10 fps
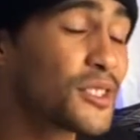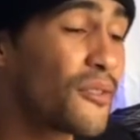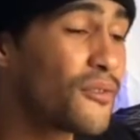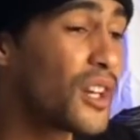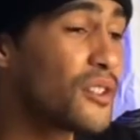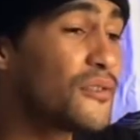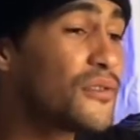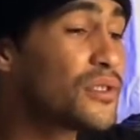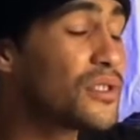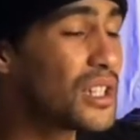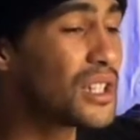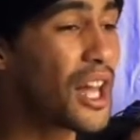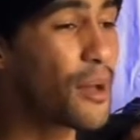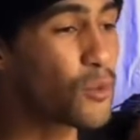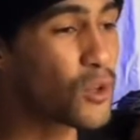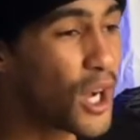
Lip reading: I finally feel a lot more